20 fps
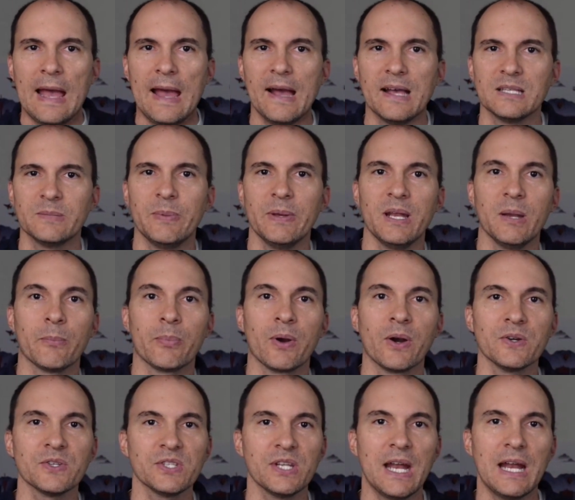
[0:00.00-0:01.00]
has been
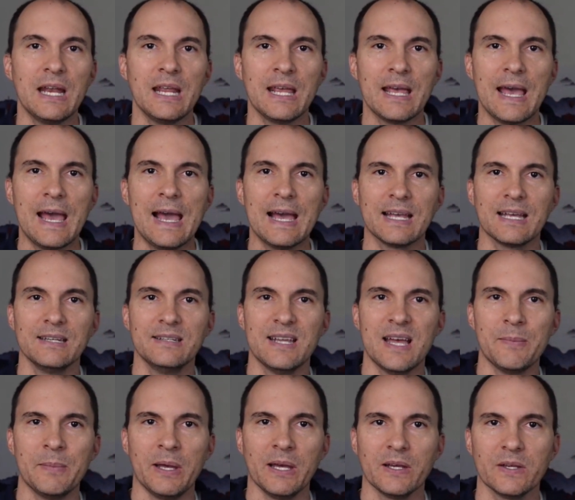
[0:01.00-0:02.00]
impersonating
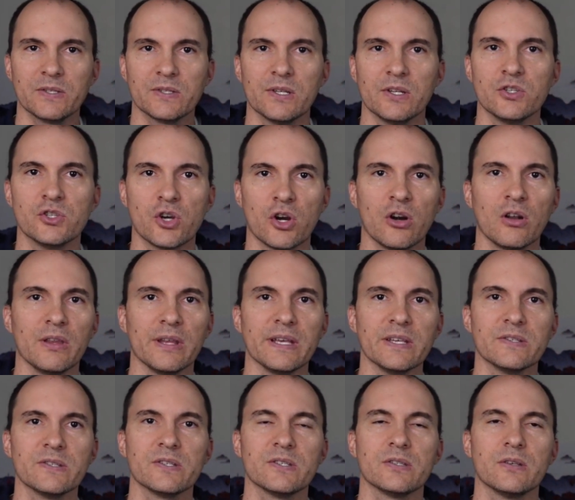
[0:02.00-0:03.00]
academics and
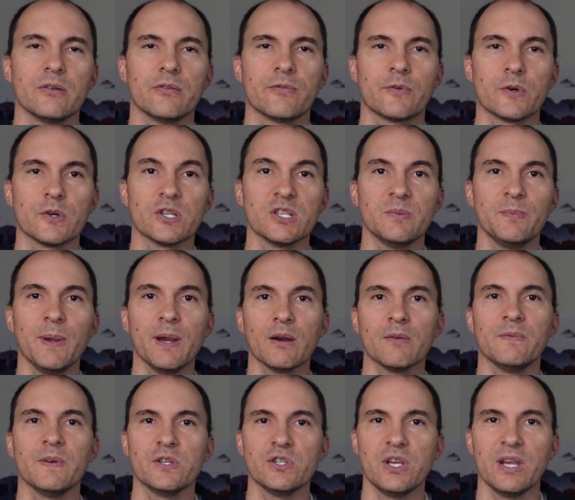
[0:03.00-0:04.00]
journalists for
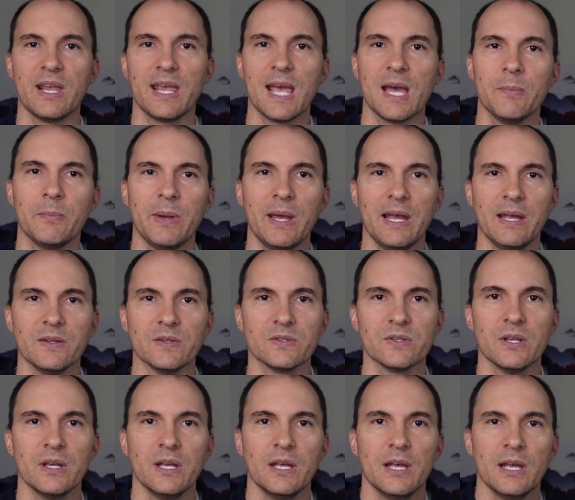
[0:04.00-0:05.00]
spear phishing
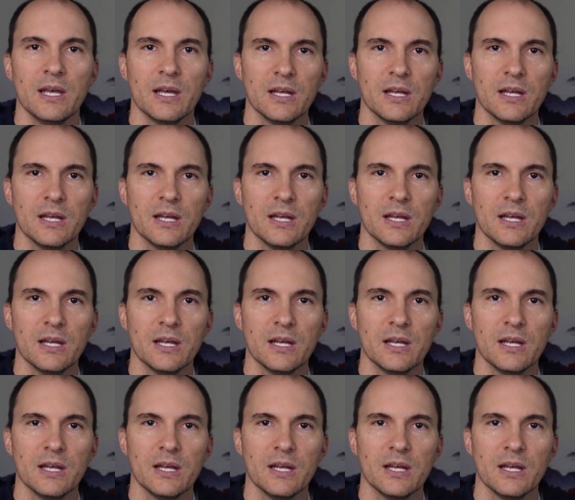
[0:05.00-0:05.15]
campaigns